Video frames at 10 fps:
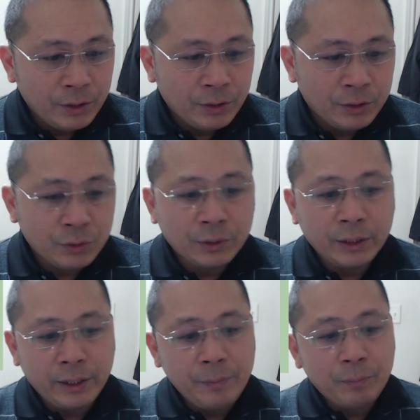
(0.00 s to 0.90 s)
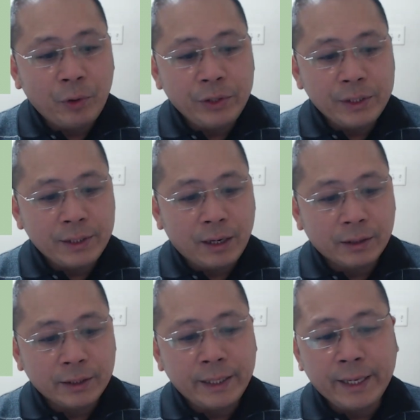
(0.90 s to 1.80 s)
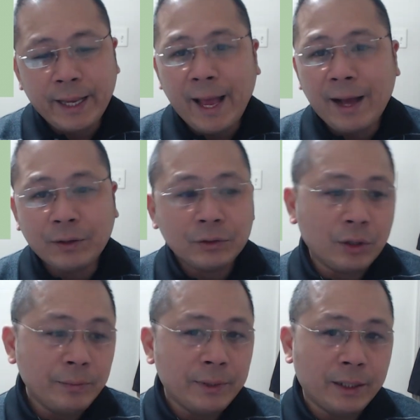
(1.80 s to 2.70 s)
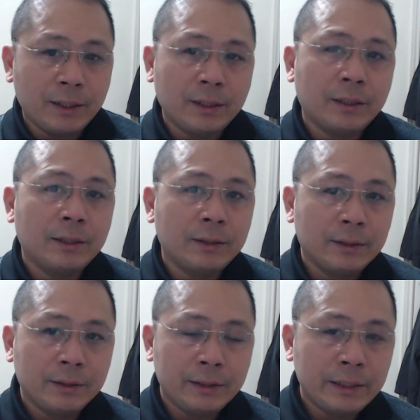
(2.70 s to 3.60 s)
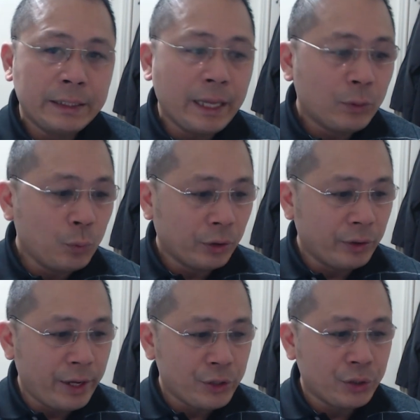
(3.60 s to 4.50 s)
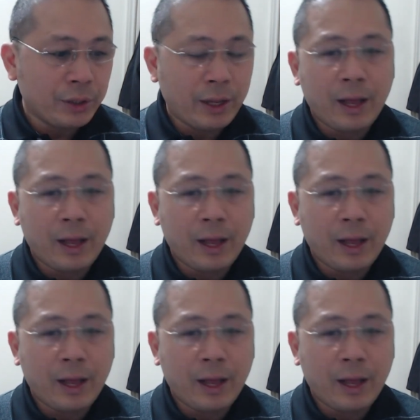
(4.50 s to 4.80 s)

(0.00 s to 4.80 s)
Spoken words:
so that employees are kicked out of the network connection